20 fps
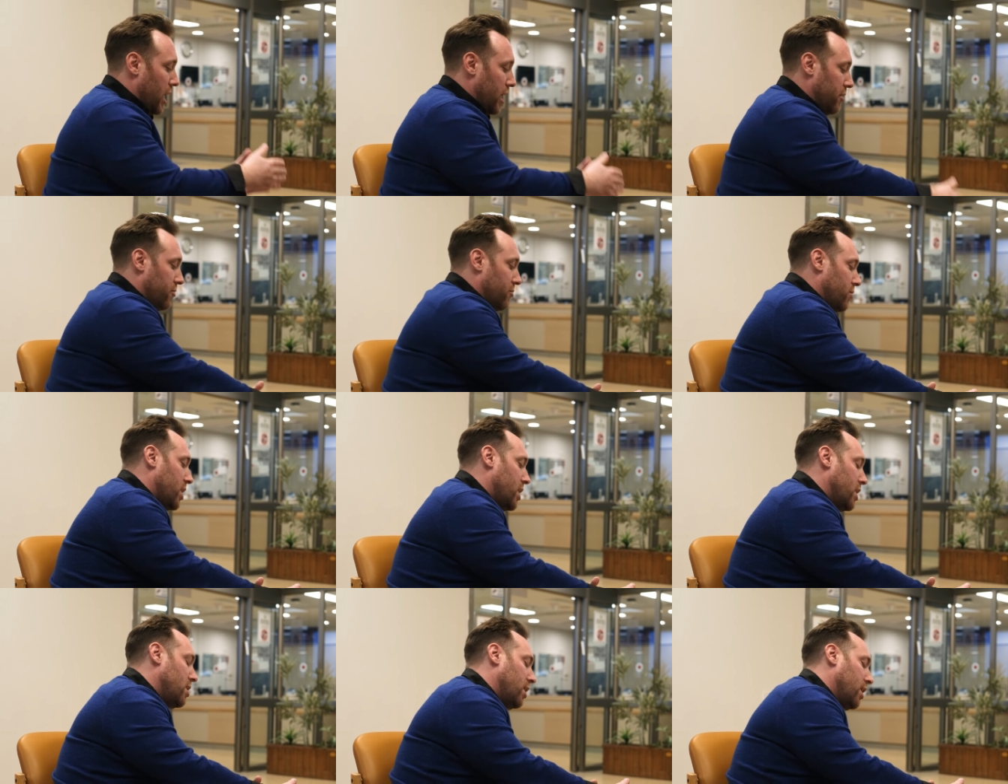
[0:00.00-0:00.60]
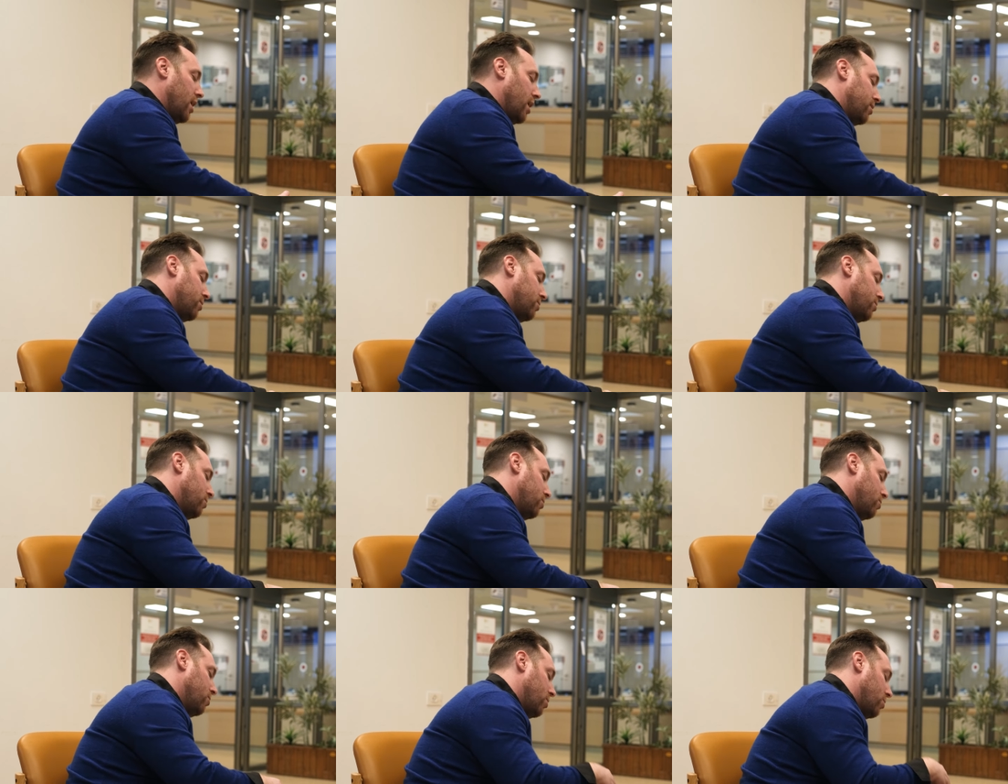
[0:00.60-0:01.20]
Kind of hitting on
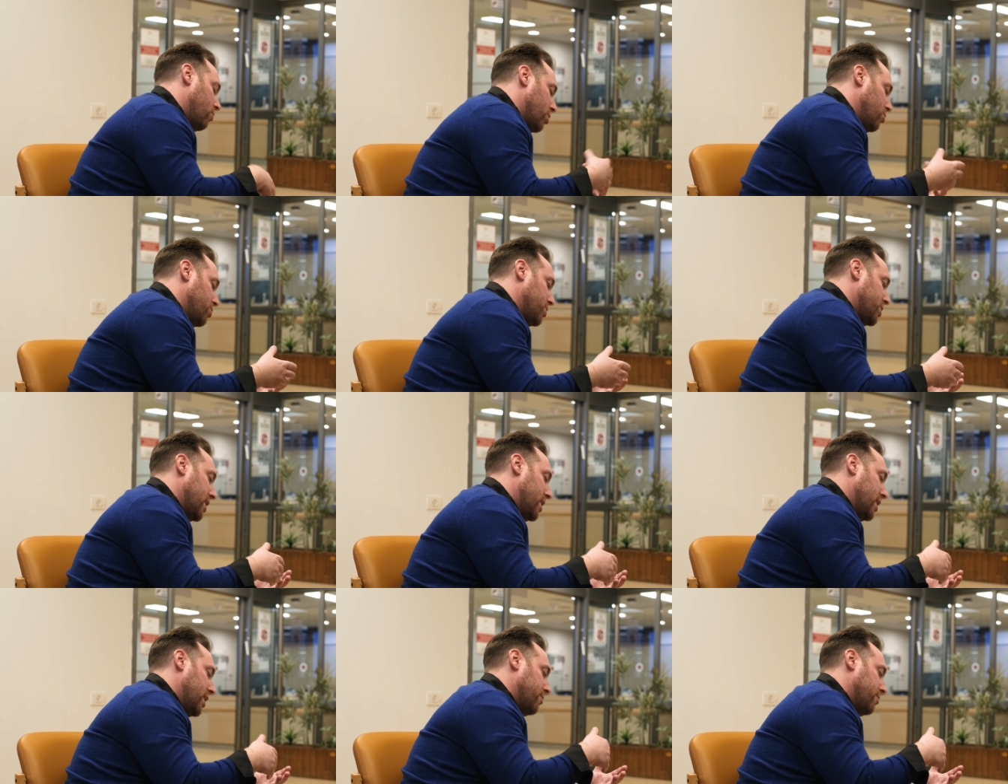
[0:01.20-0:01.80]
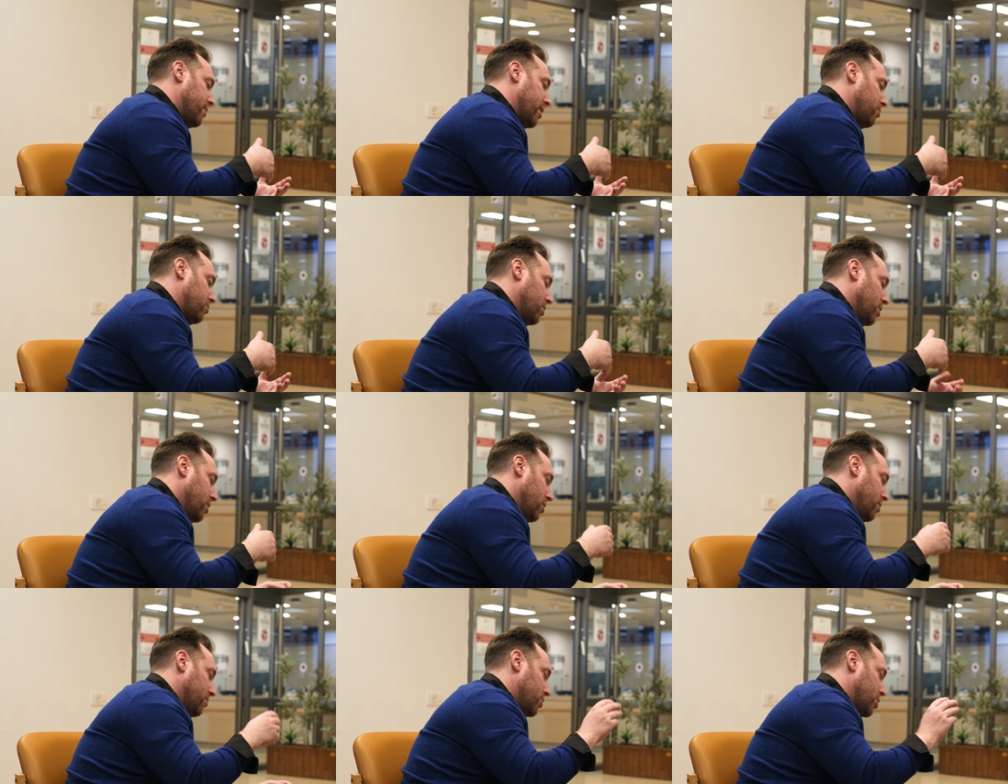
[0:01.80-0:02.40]
what you're saying about
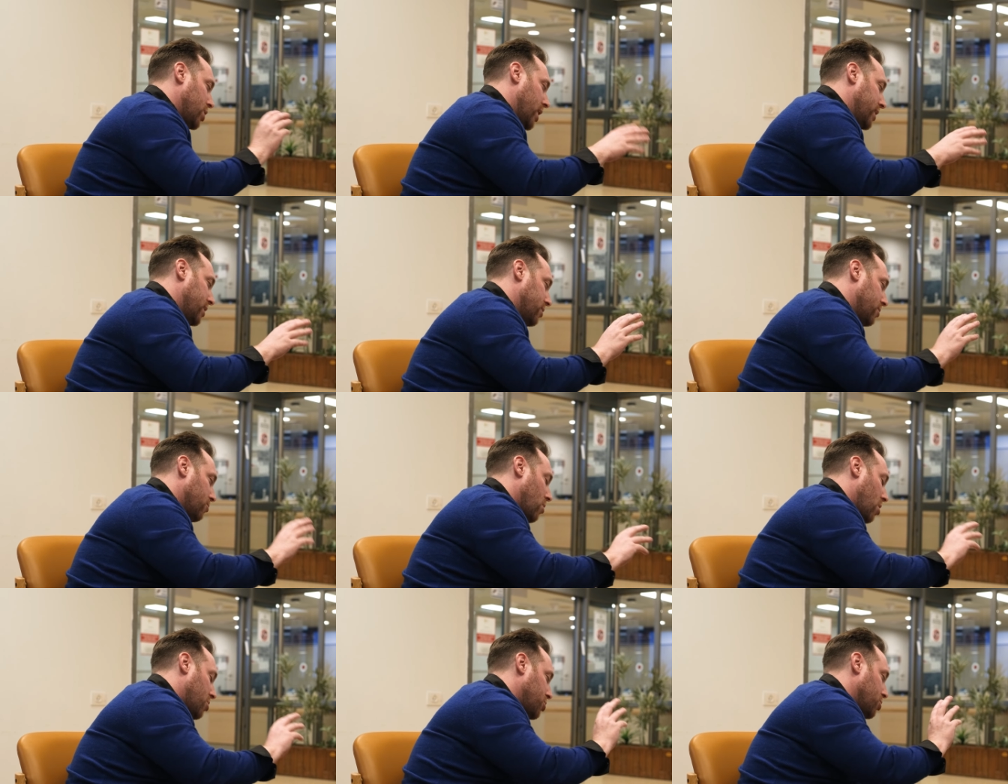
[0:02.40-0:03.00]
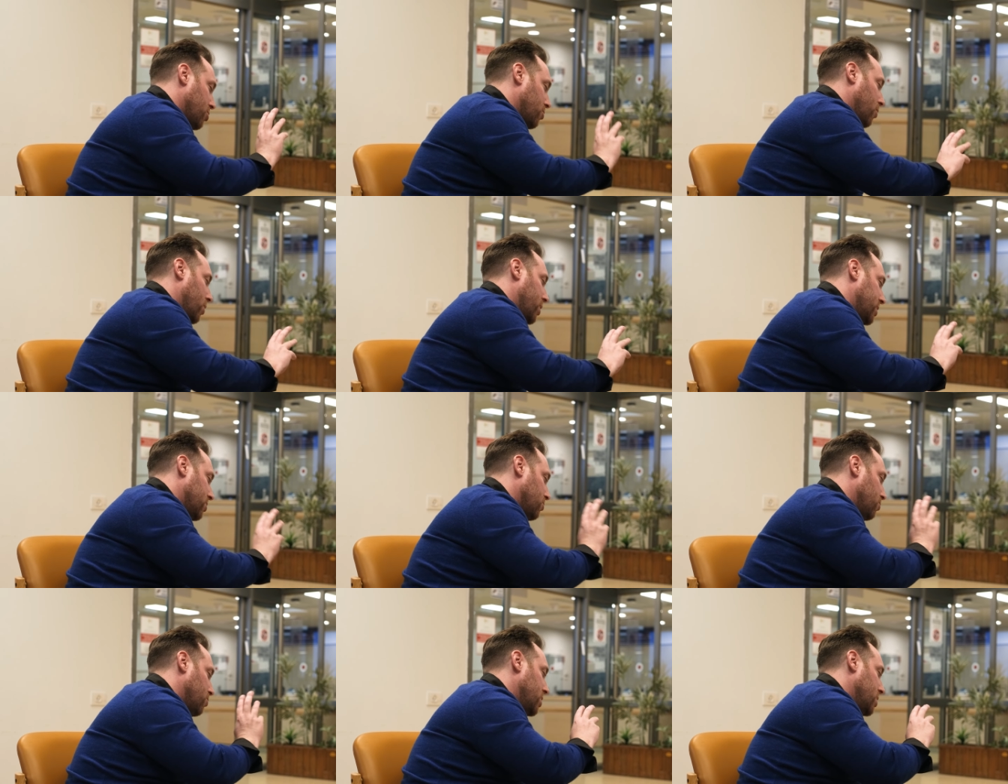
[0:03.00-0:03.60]
China and Russia
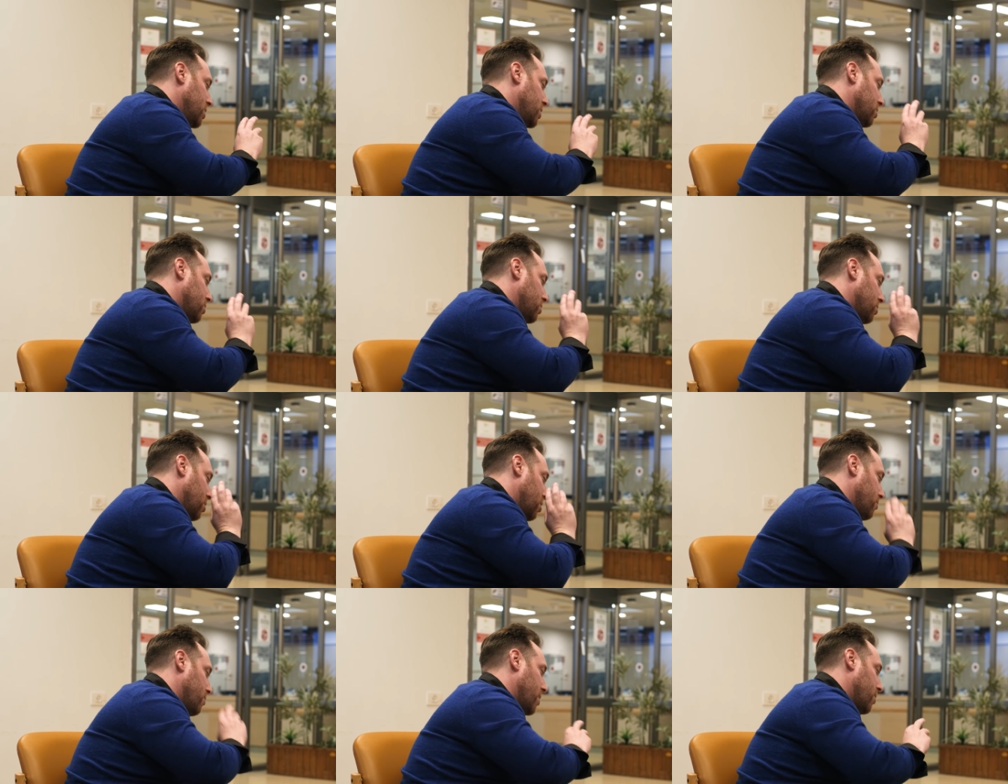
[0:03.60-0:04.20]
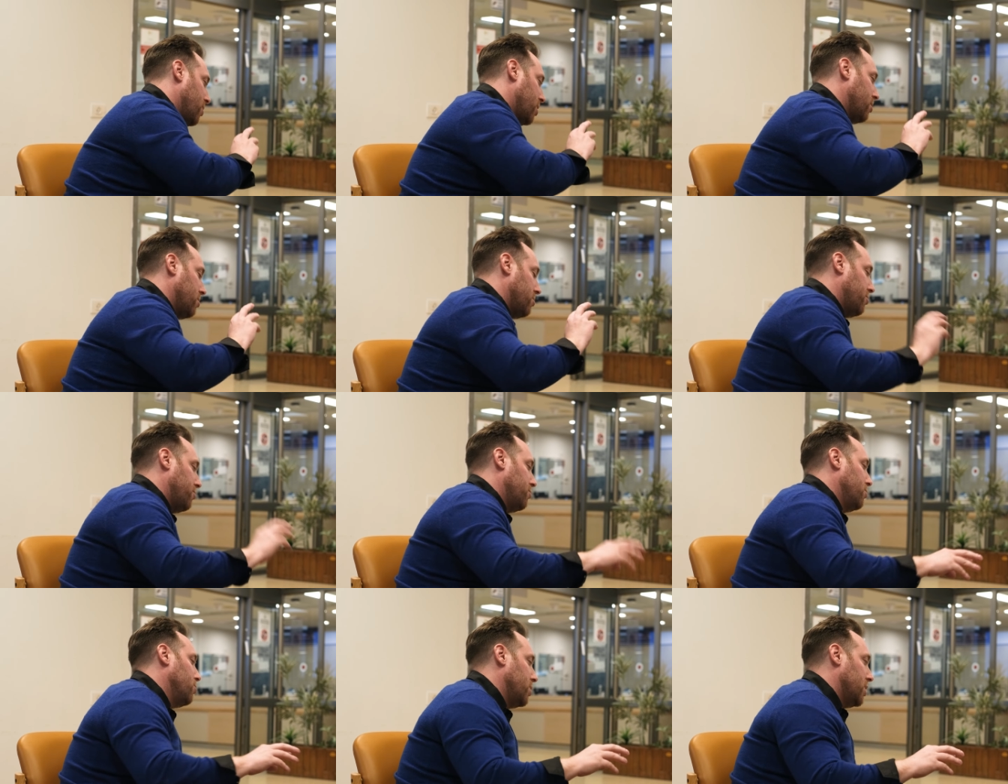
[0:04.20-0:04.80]
wanting to weaken America
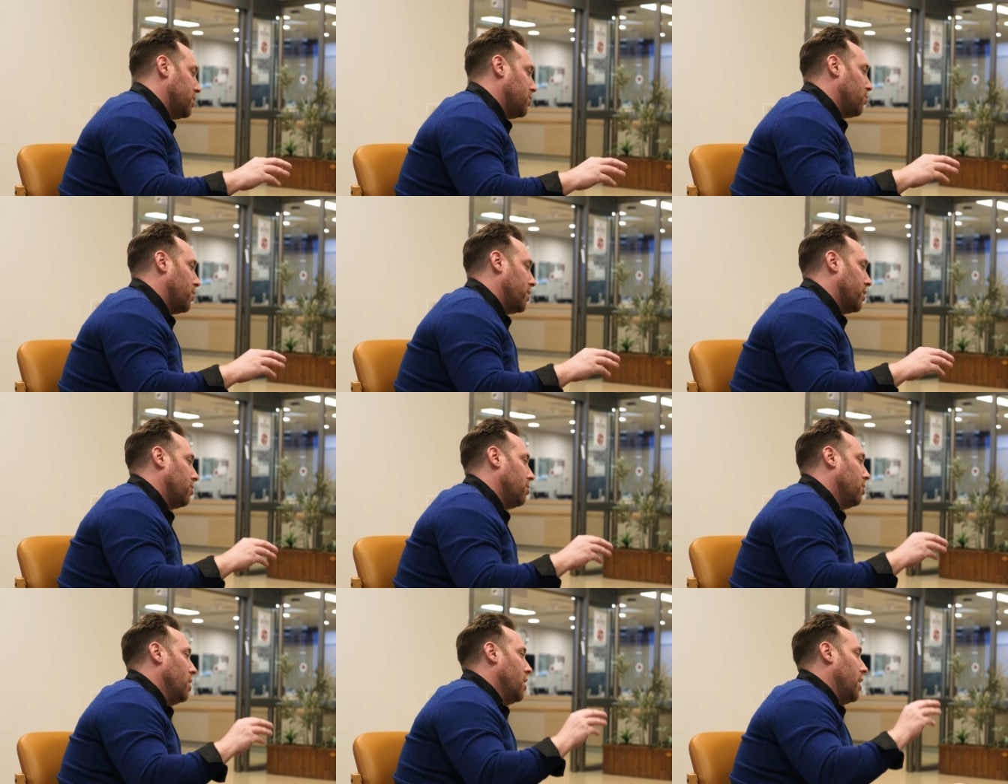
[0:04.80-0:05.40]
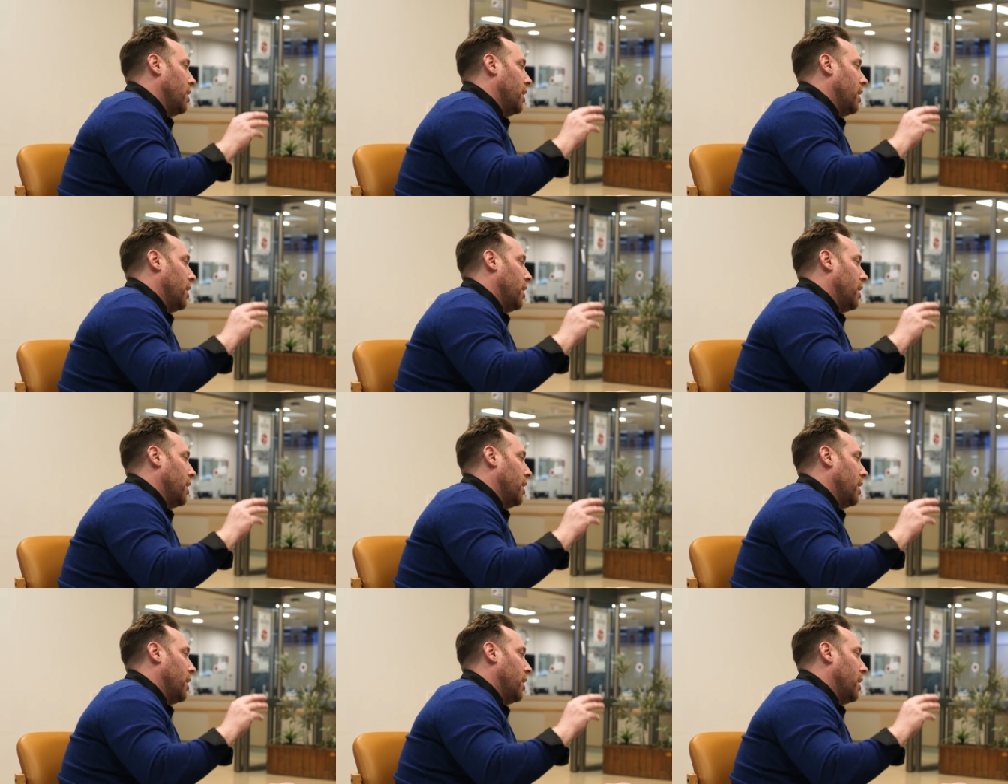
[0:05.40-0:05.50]
through Israel,